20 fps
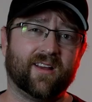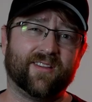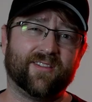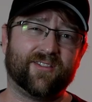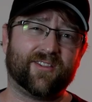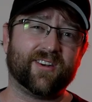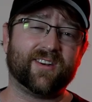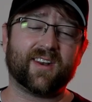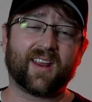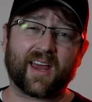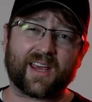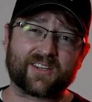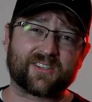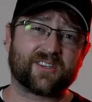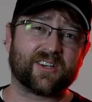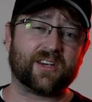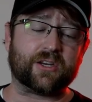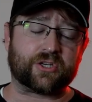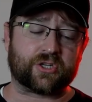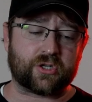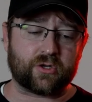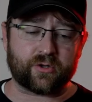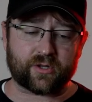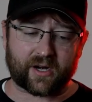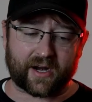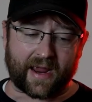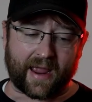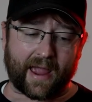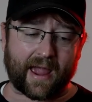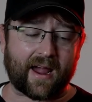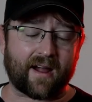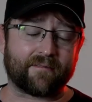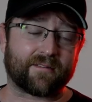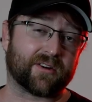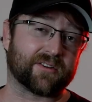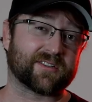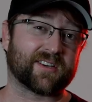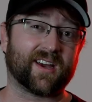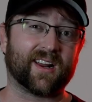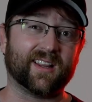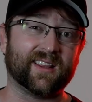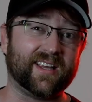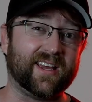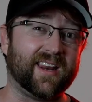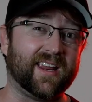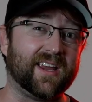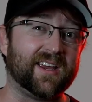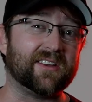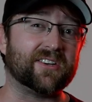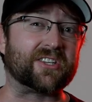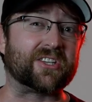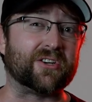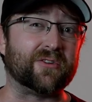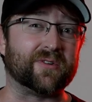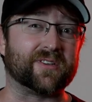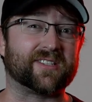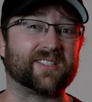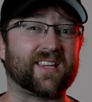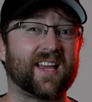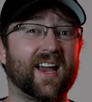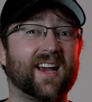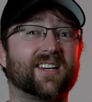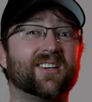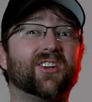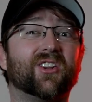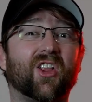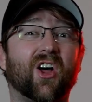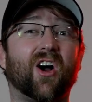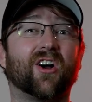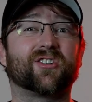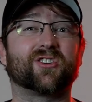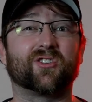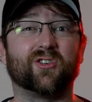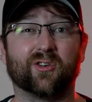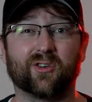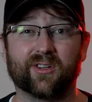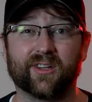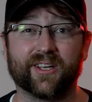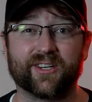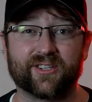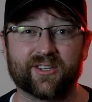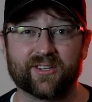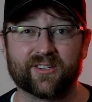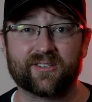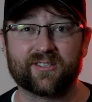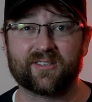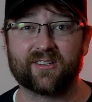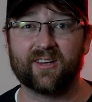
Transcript: The next issue that I have that I was kind of leading into is technological glitches.